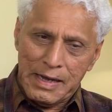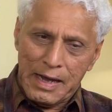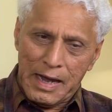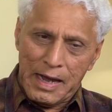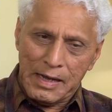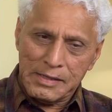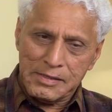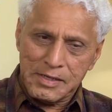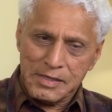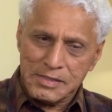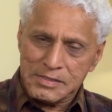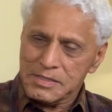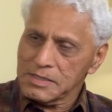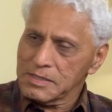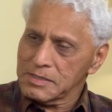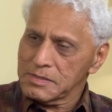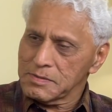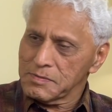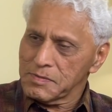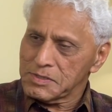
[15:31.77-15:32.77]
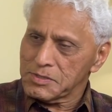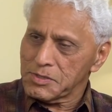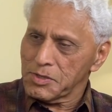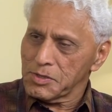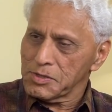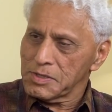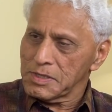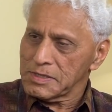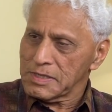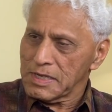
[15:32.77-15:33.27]
I think she's
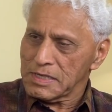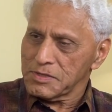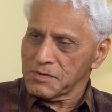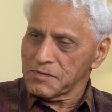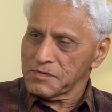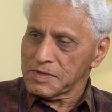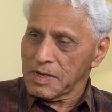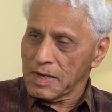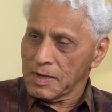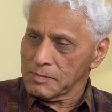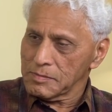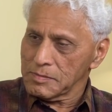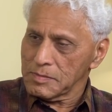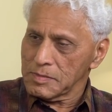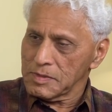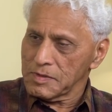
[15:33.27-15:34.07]
withstood the test of time.